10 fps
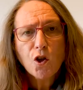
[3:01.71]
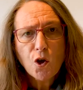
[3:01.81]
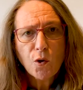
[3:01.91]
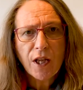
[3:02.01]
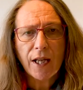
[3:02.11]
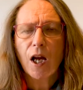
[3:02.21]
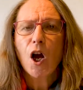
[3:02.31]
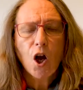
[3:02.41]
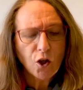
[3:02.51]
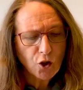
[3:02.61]
cooking,
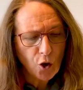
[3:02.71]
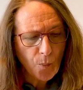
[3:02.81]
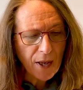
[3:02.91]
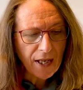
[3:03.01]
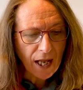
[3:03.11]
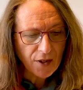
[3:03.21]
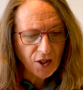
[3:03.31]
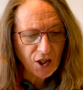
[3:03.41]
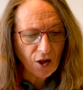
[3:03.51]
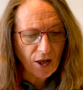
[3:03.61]
her chopping and
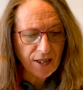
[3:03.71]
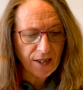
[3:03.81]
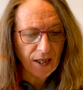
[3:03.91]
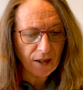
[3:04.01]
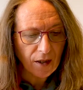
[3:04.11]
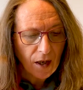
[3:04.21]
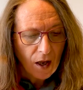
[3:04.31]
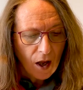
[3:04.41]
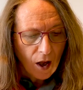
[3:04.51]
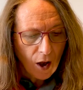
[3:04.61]
slicing,
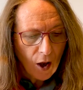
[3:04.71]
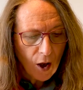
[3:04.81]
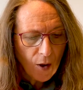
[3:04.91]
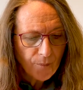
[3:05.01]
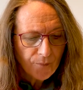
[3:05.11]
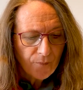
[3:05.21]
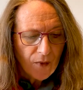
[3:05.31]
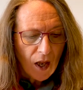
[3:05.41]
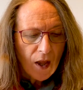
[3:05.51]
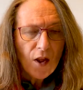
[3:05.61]

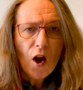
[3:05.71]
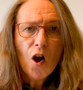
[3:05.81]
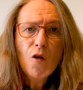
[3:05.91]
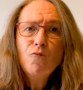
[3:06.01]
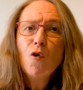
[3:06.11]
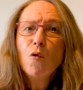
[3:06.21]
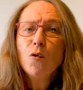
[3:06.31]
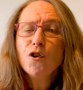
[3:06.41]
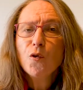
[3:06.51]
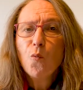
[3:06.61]
her role
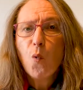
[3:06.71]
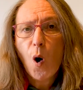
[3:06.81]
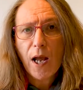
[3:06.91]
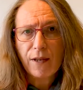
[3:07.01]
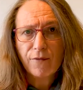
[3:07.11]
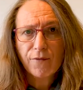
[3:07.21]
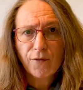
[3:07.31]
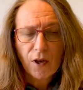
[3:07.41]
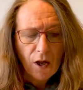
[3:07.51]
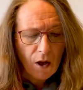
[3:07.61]
as a wife
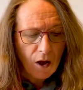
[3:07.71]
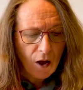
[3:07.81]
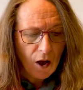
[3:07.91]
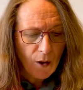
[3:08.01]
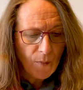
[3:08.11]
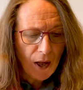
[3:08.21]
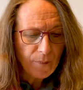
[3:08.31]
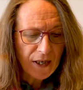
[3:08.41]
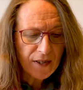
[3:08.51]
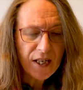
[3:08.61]
and
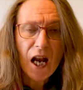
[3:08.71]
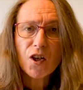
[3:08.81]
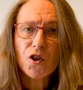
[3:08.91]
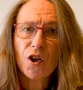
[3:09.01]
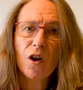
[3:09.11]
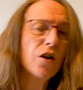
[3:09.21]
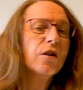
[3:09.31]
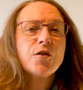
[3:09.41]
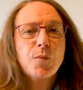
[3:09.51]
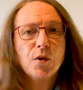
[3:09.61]
being attached to her
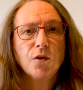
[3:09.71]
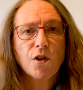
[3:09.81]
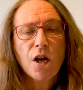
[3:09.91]
husband.